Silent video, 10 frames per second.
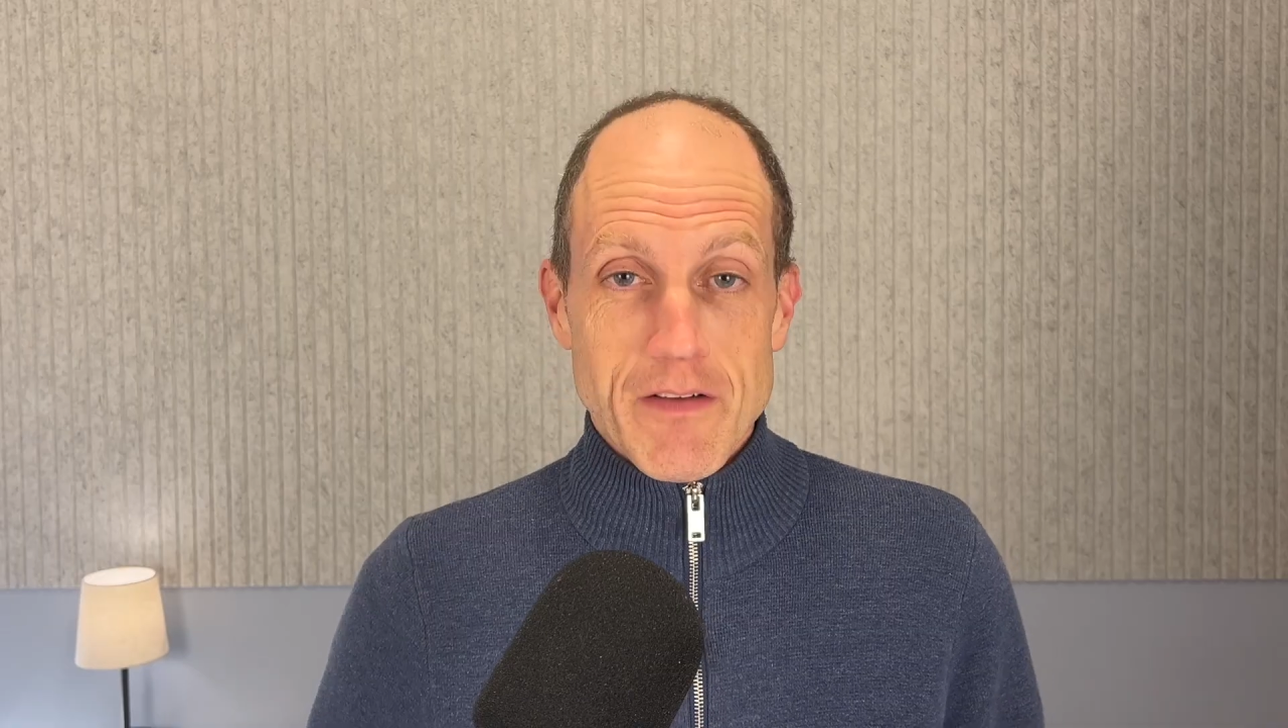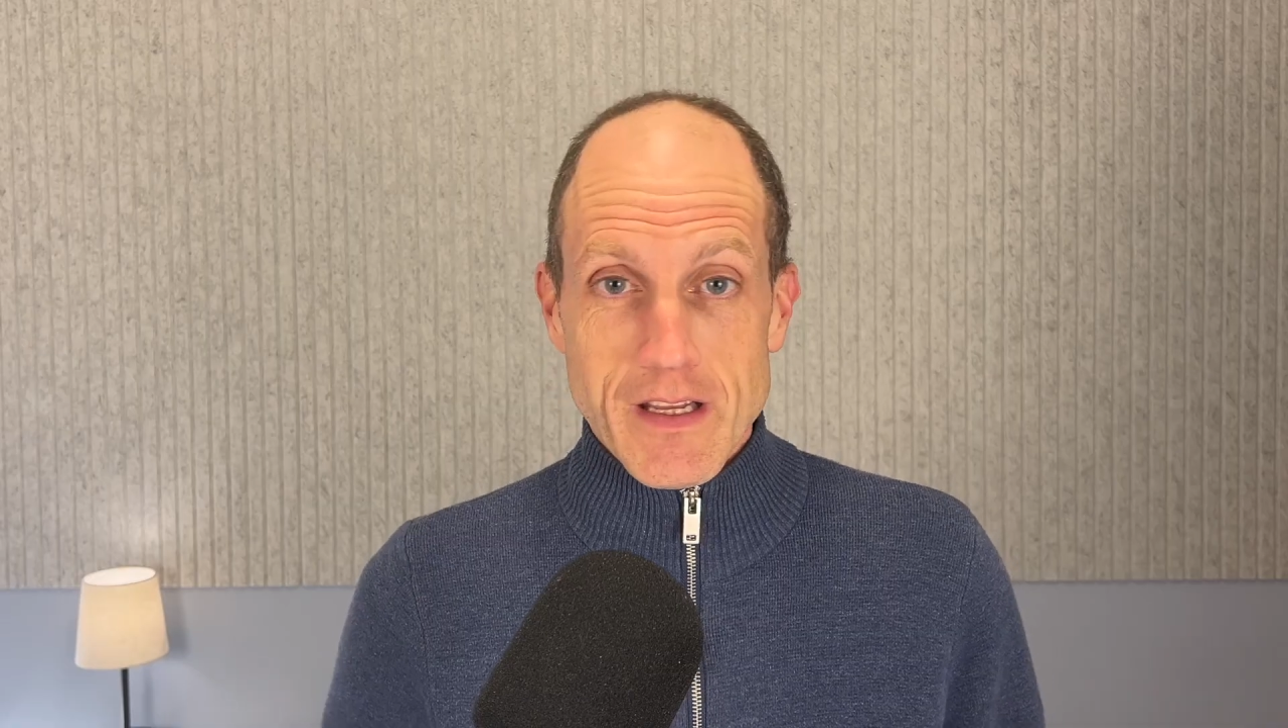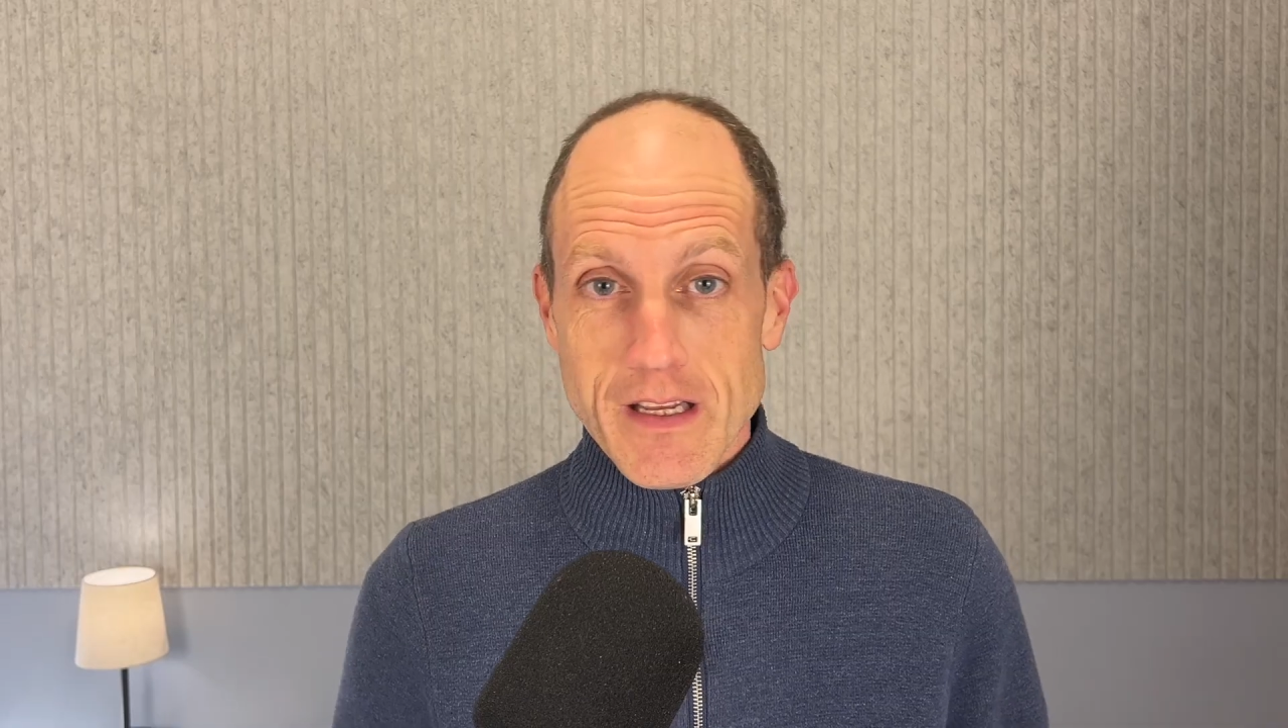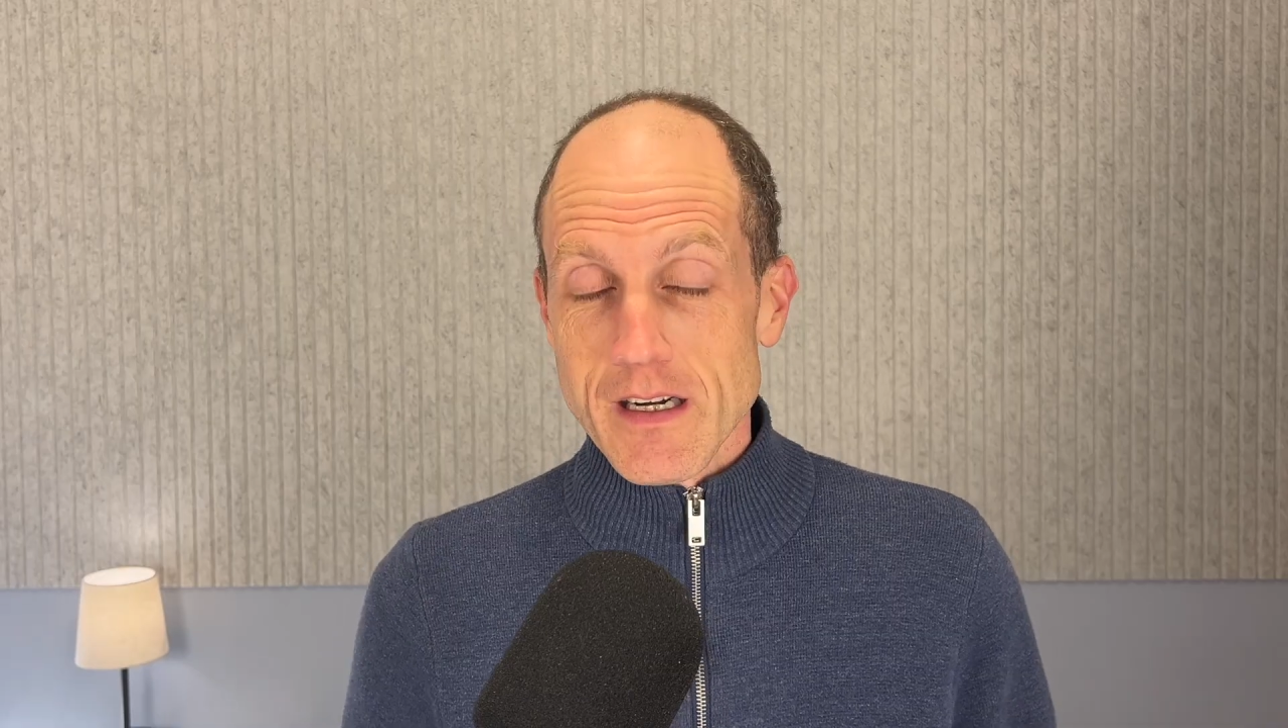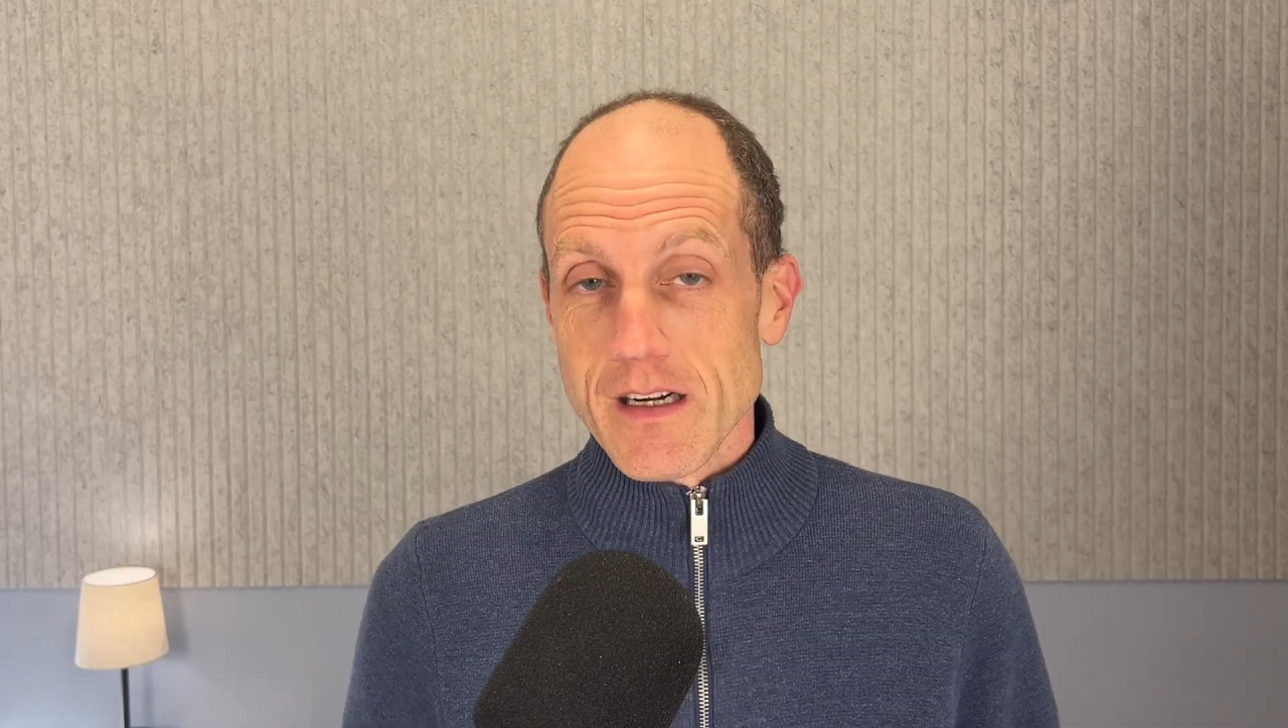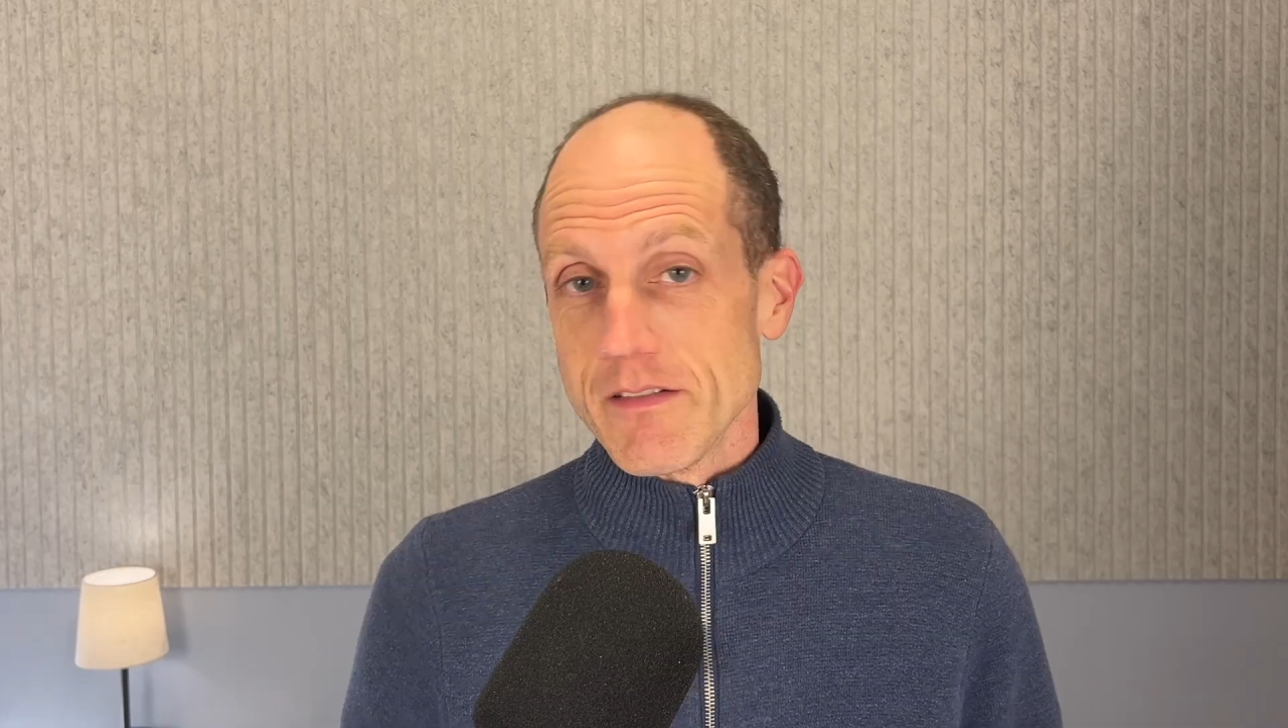a car,